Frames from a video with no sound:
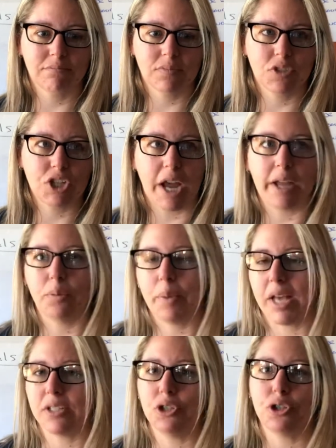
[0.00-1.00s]
child
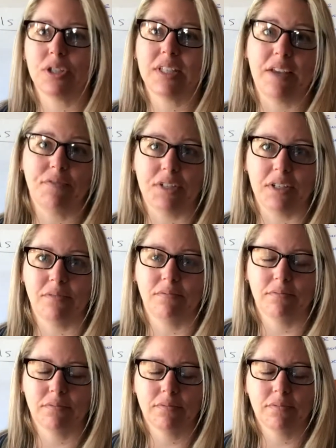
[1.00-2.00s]
passenger safety
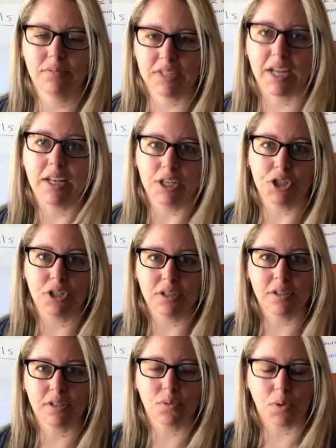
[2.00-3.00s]

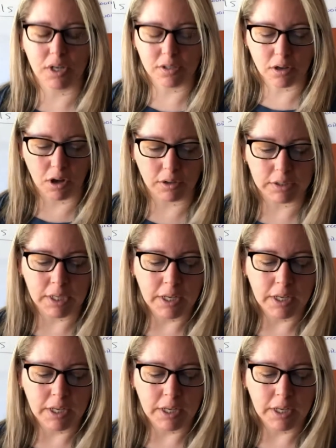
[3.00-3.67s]
technicians is what it's called.